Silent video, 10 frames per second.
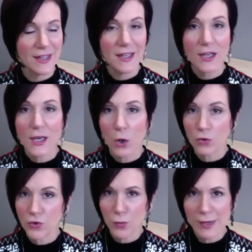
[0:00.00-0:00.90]
it
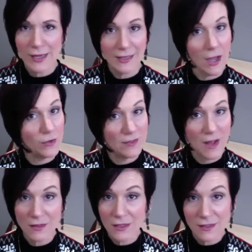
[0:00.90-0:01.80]
goes away now it's
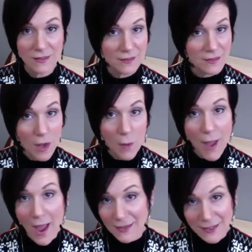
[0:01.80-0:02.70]
not that it doesn't come
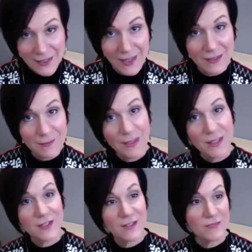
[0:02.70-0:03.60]
back again
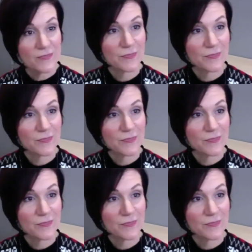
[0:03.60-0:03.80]
because